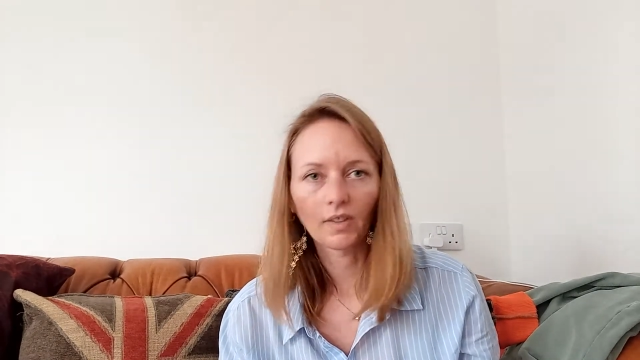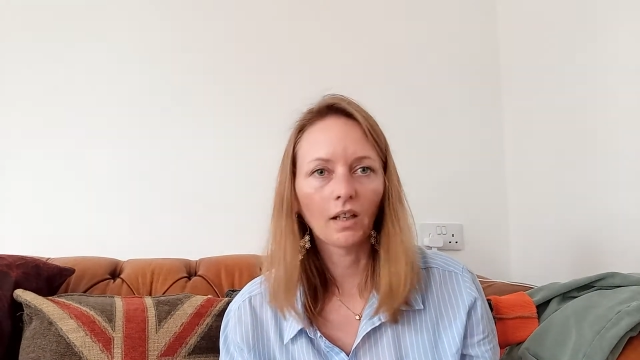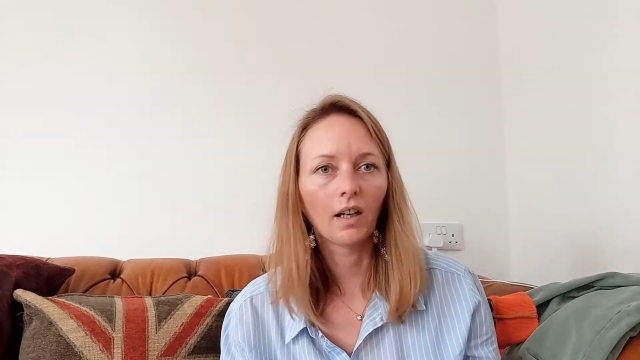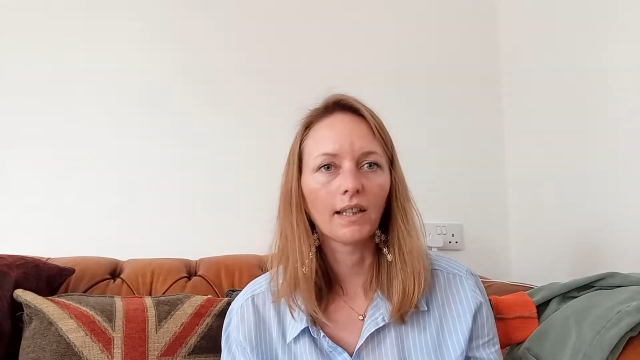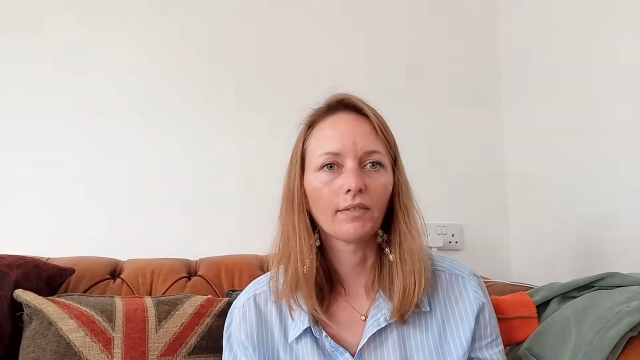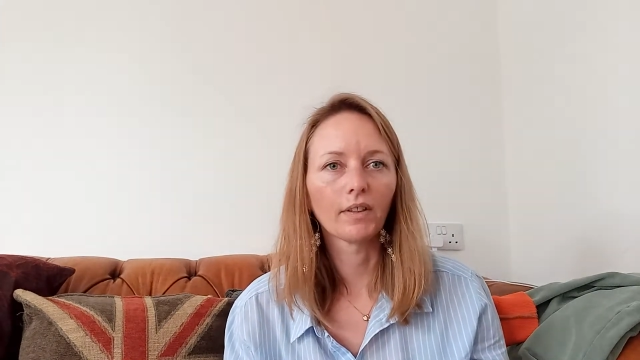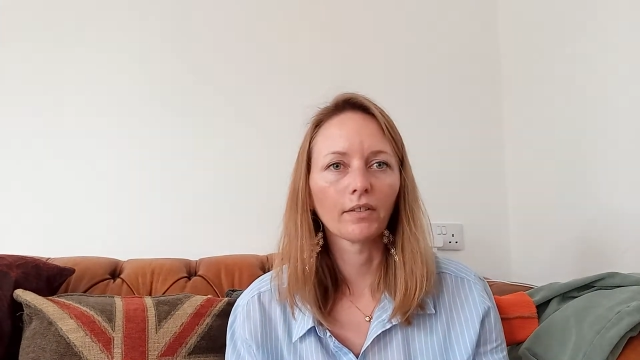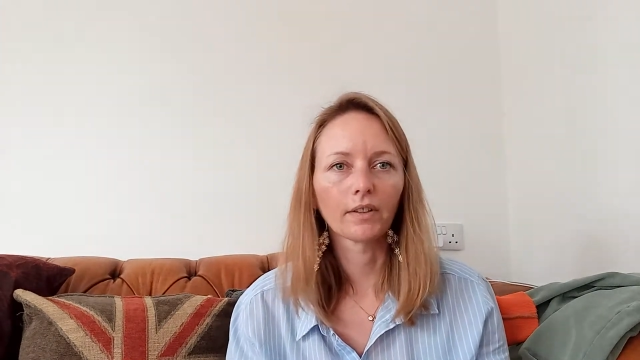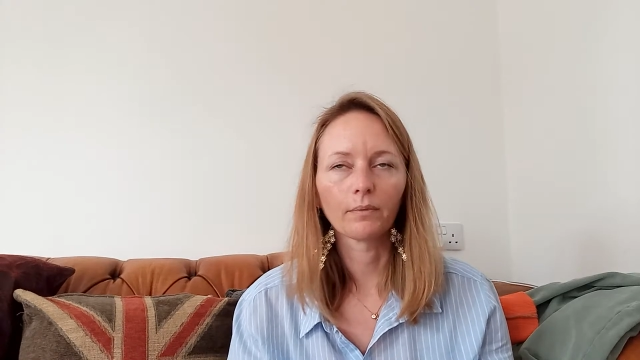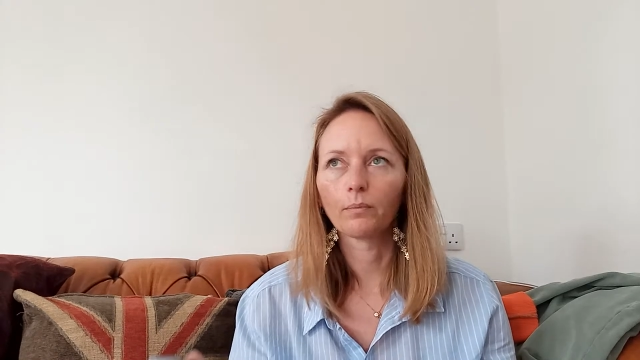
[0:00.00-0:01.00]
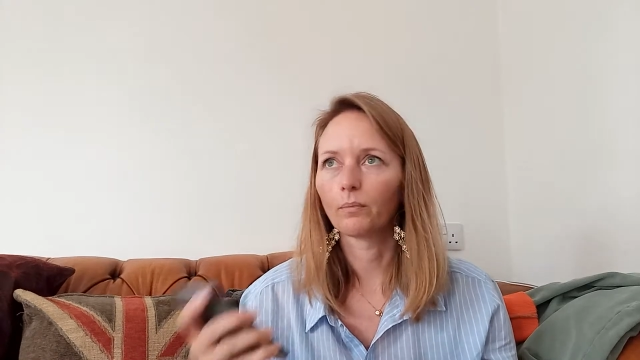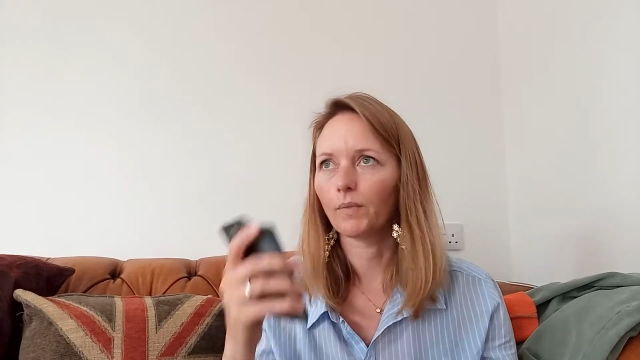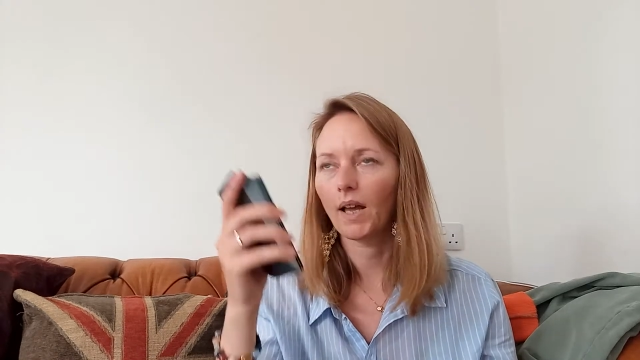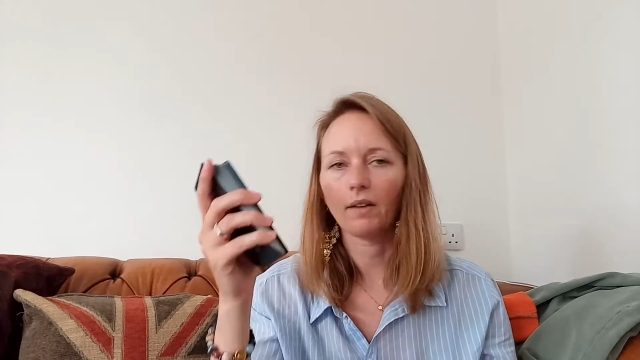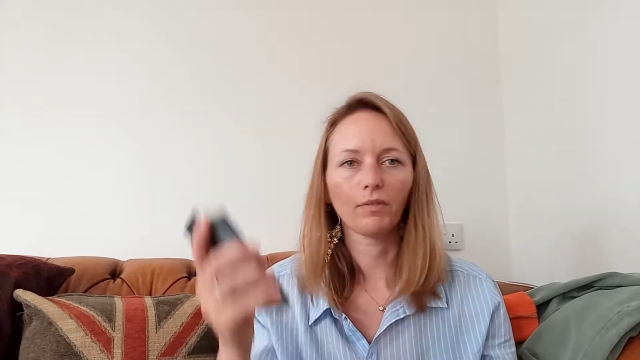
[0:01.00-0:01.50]
I live near an
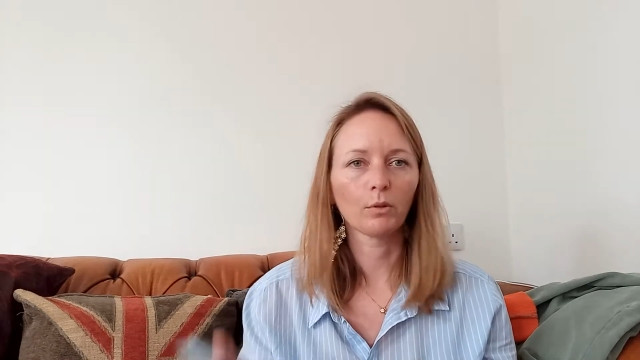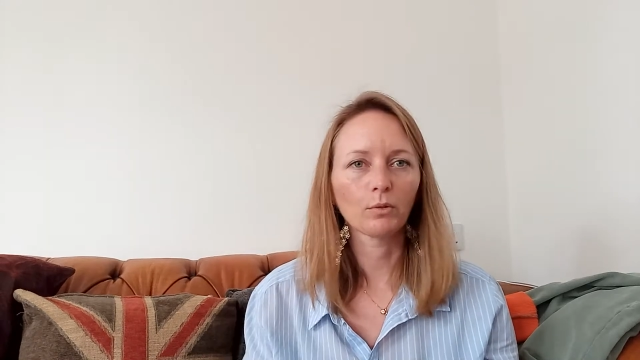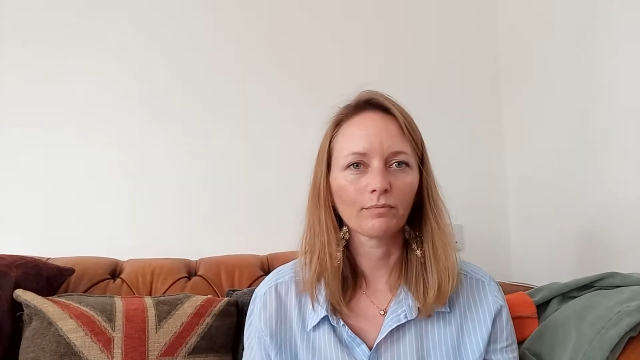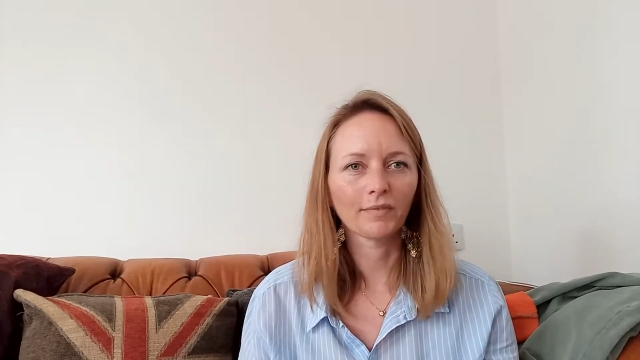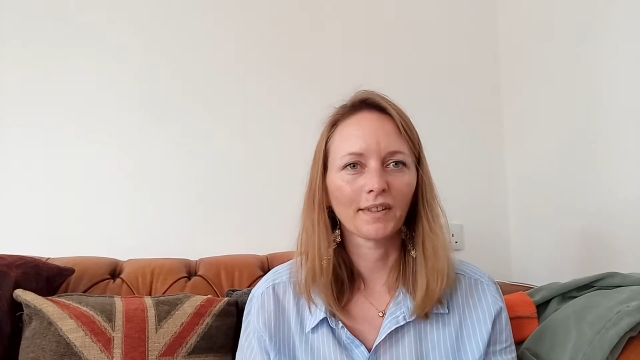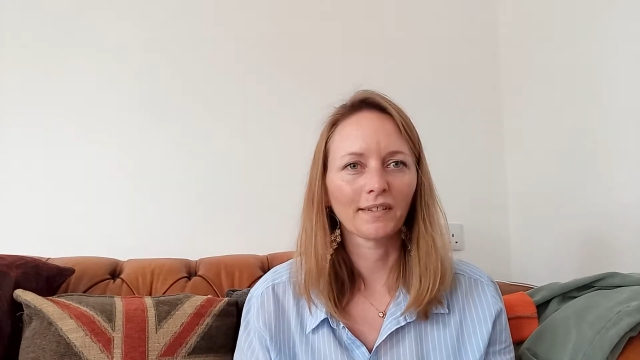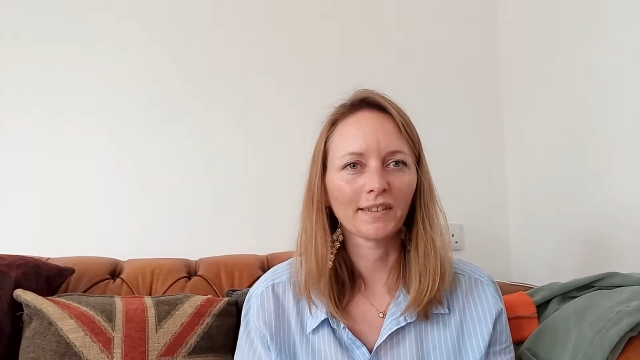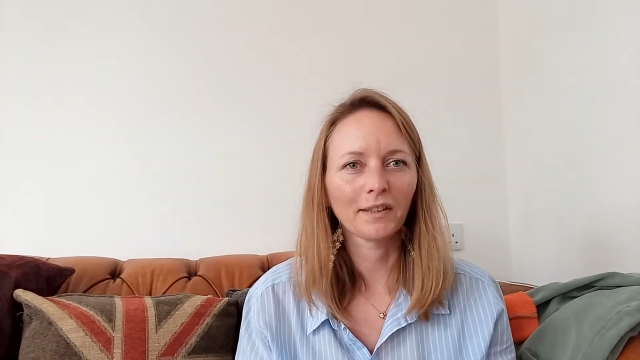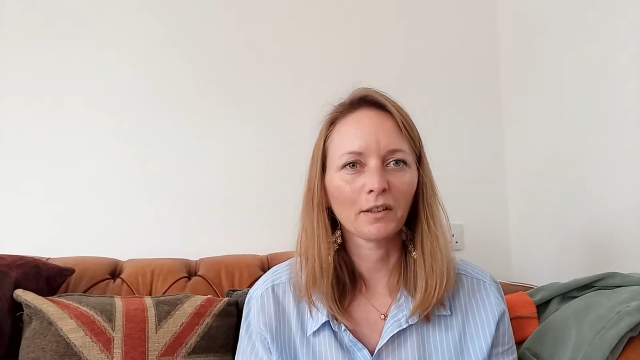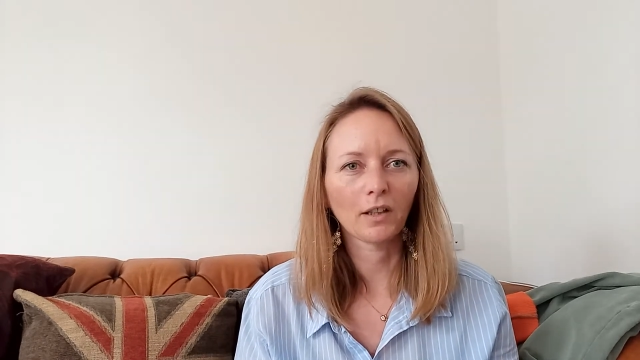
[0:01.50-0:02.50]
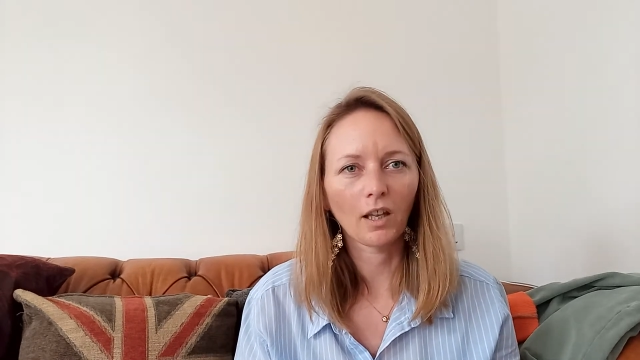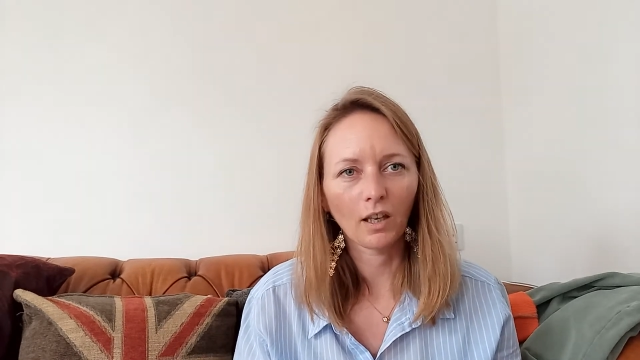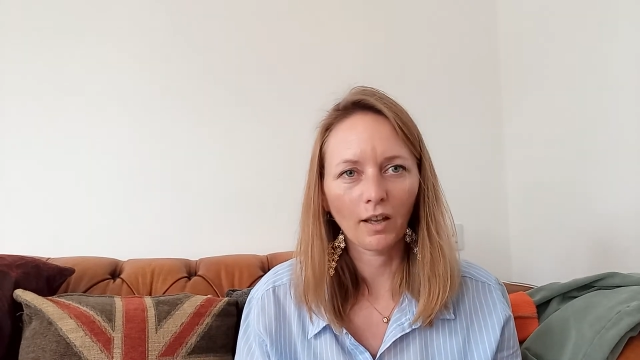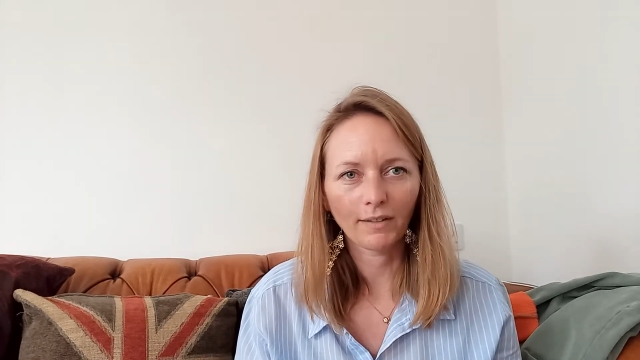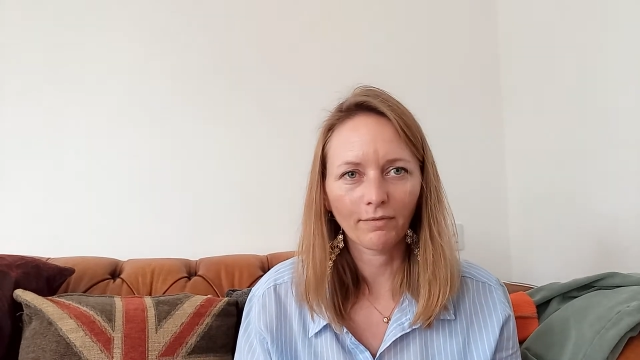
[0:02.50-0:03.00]
airfield. That's a little
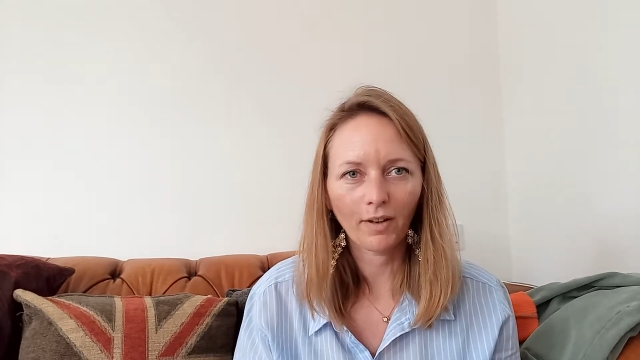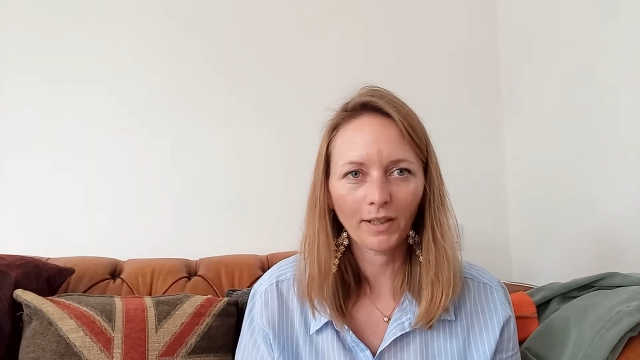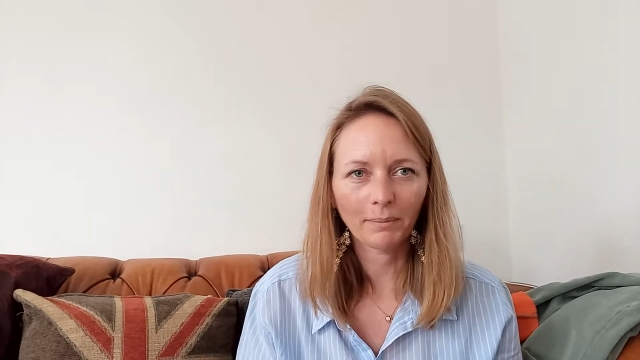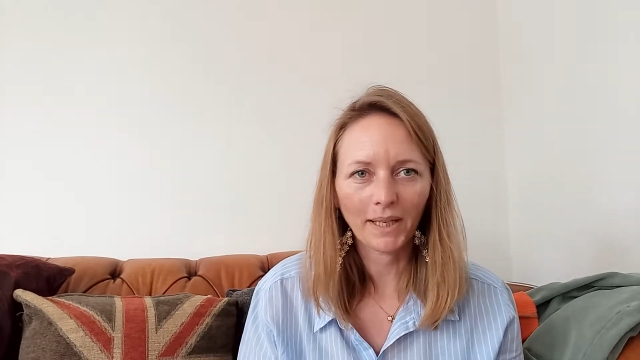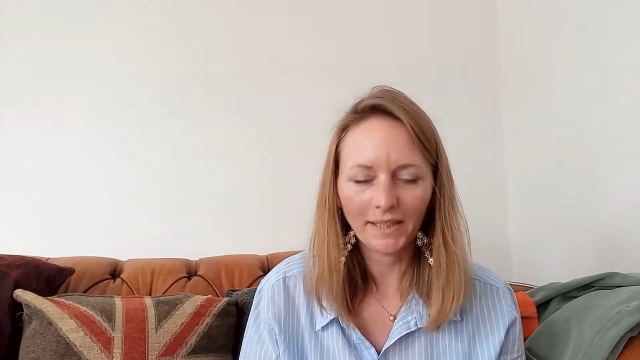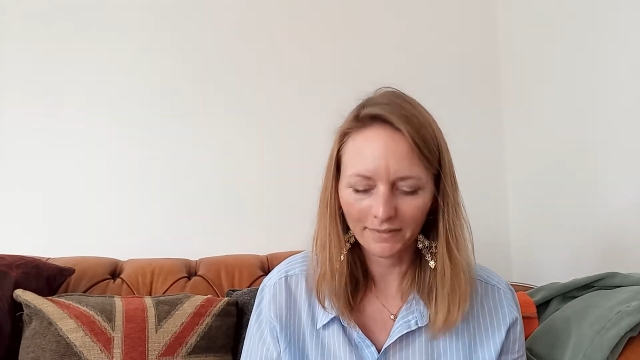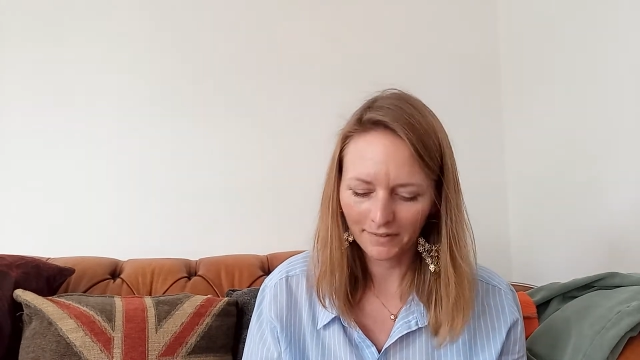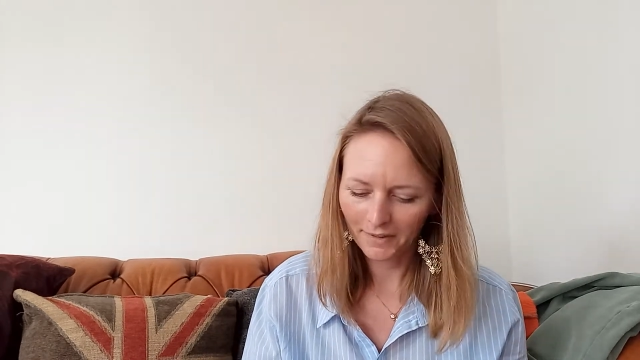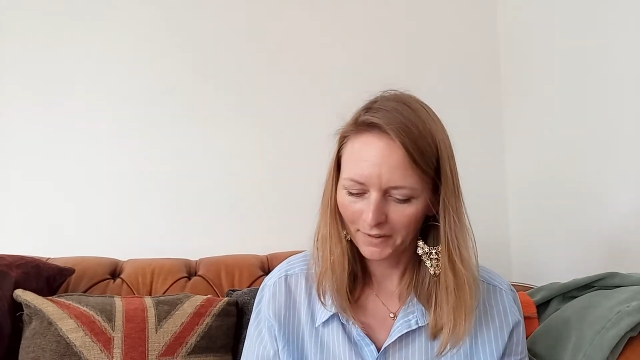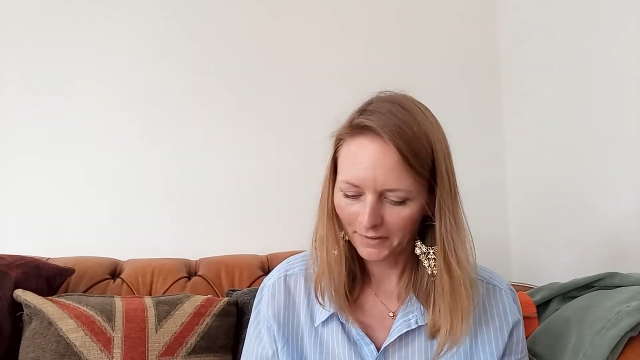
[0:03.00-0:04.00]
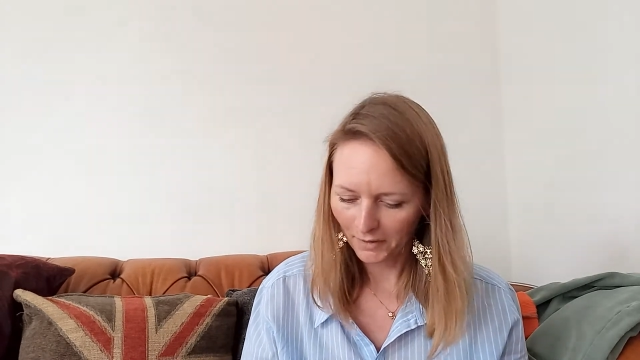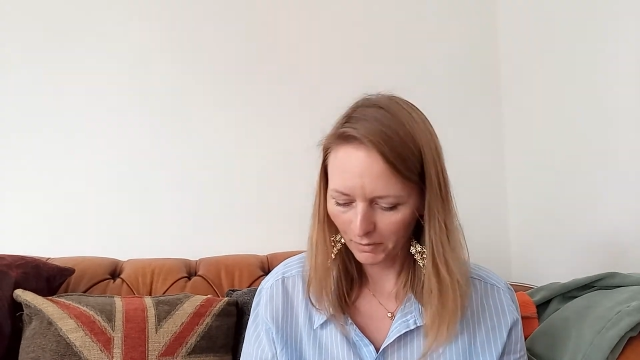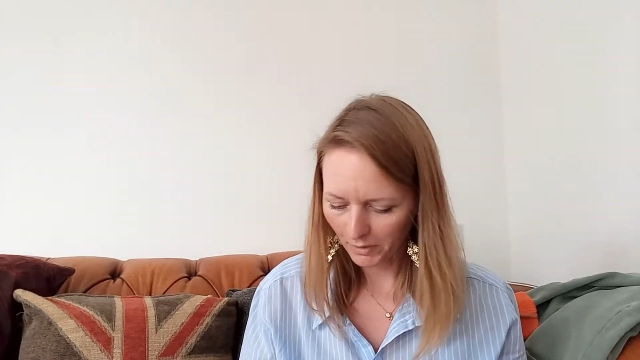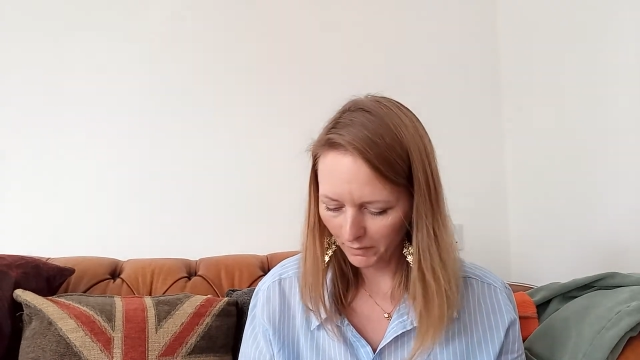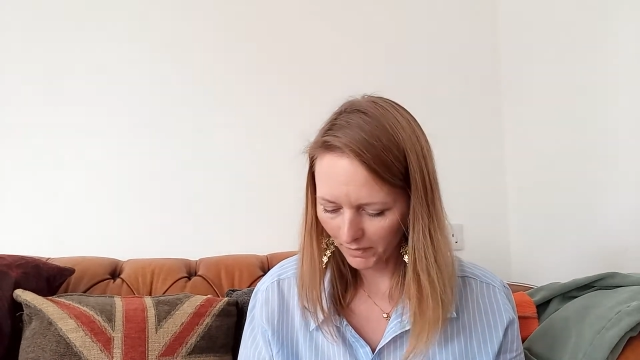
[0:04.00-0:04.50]
light flying plane
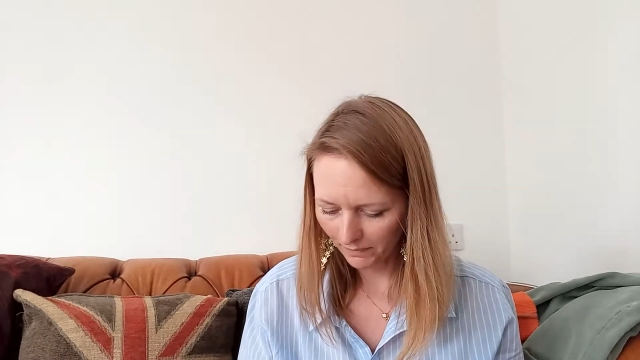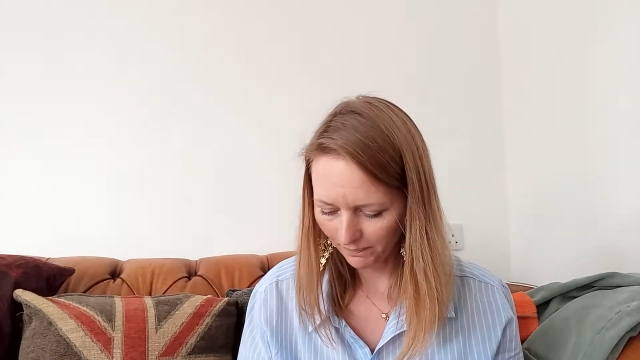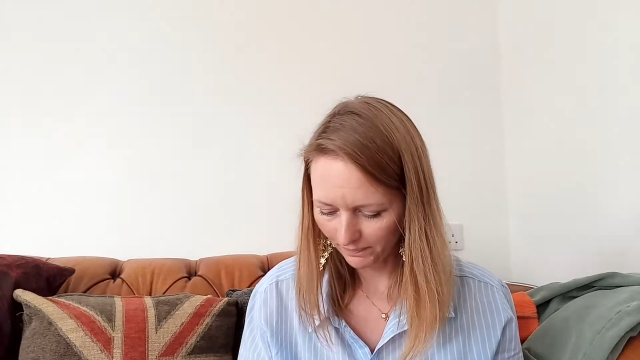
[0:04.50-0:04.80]
going over.